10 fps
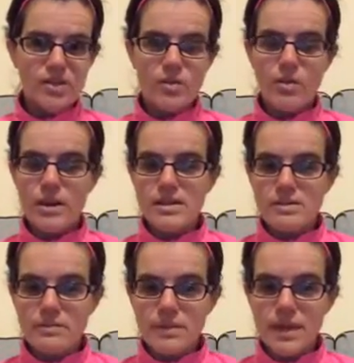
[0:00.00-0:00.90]
You don't want it
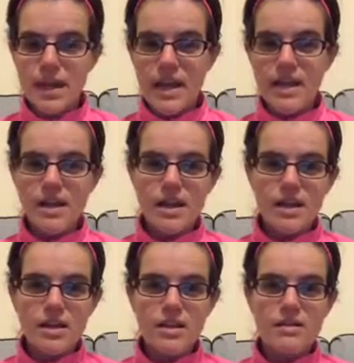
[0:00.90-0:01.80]
to be any
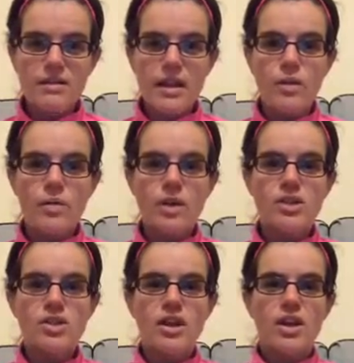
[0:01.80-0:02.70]
unclear
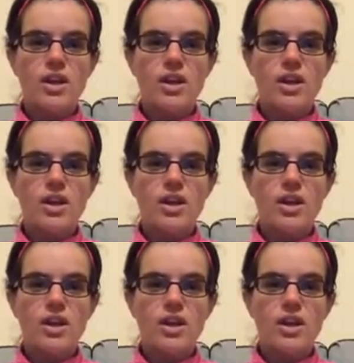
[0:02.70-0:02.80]
language.